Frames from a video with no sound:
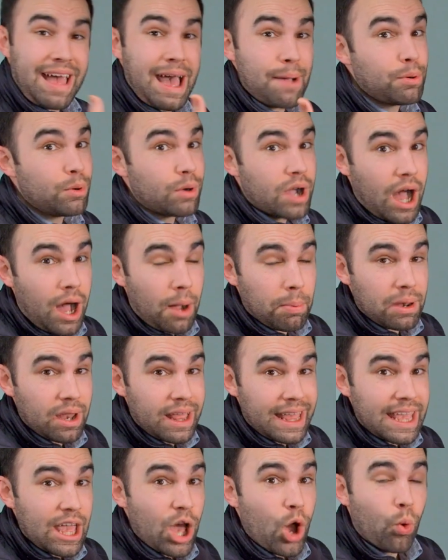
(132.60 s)
Apple
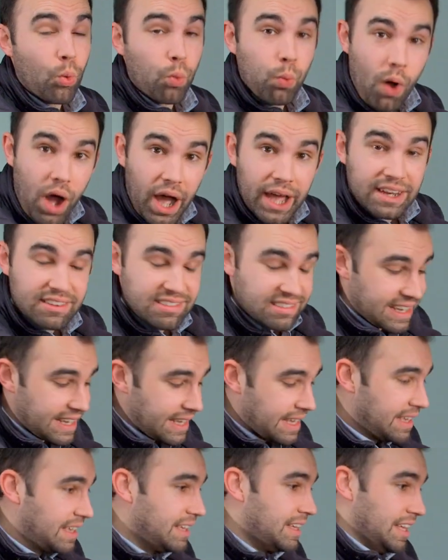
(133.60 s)
CarPlay
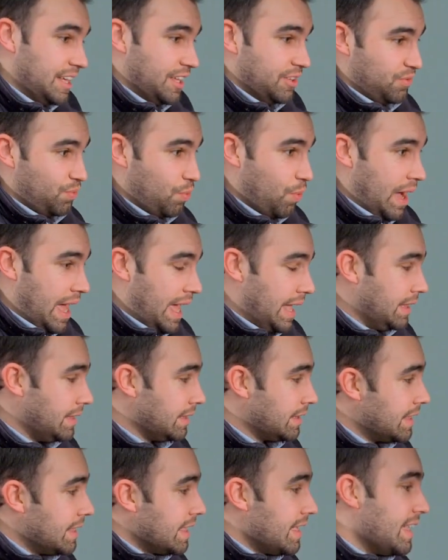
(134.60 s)
wirelessly as
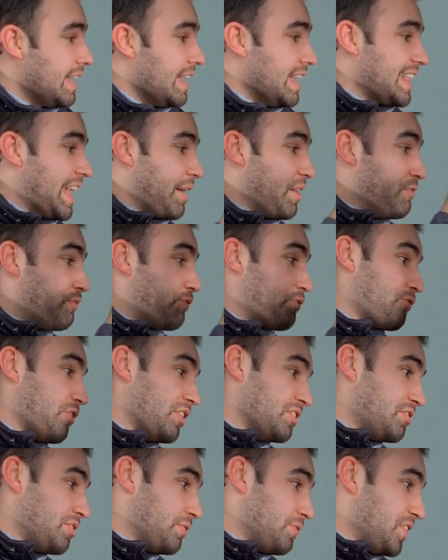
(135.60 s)
well. Now, in
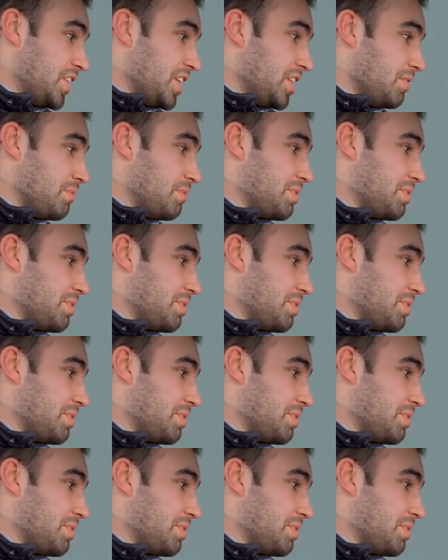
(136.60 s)
front of you,